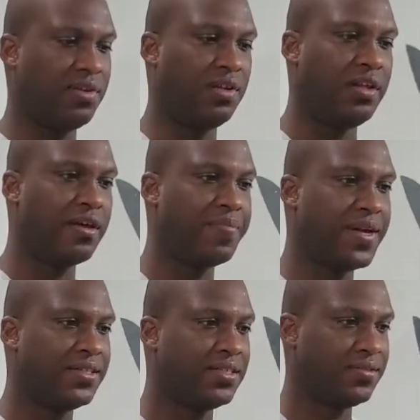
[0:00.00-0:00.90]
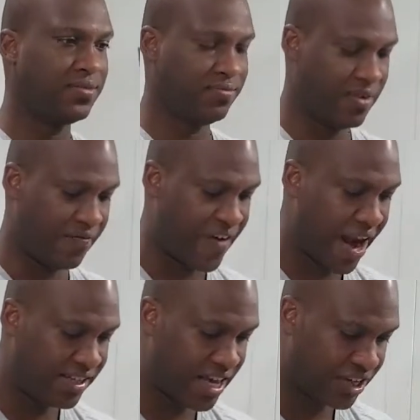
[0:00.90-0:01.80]
ligament and
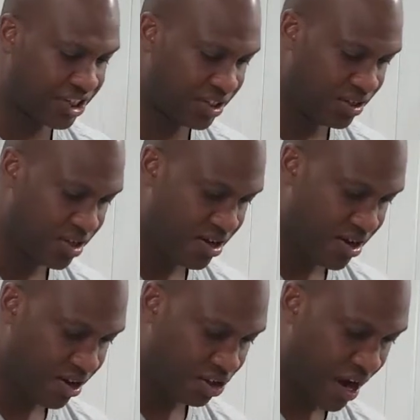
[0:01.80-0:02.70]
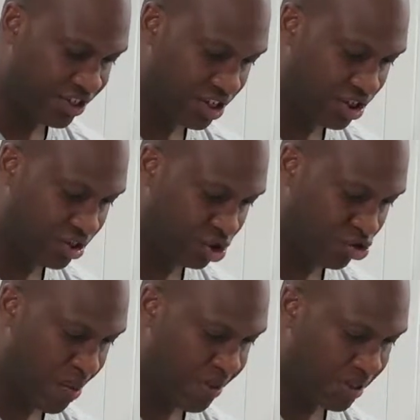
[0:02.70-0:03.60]
fatty section. So I just
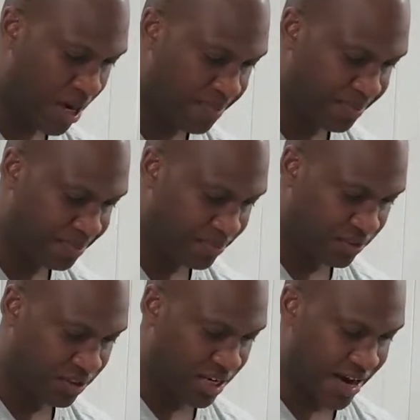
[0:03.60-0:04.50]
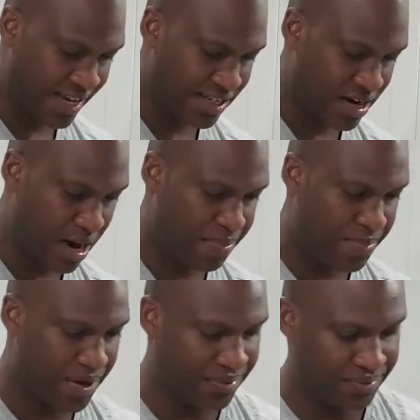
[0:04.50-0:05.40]
trim this up to nicen it up a
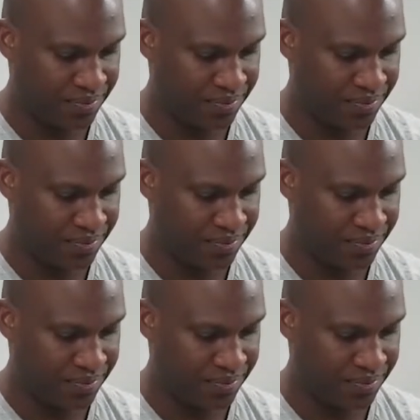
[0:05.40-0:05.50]
bit.